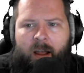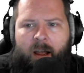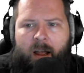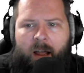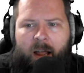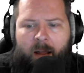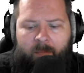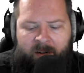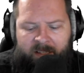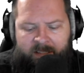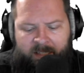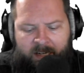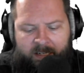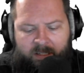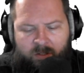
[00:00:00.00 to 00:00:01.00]
I'm going to
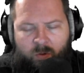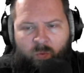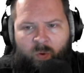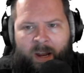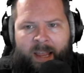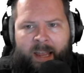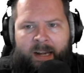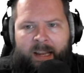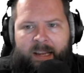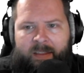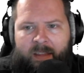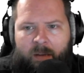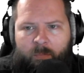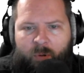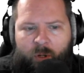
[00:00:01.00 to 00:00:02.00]
set it to red and then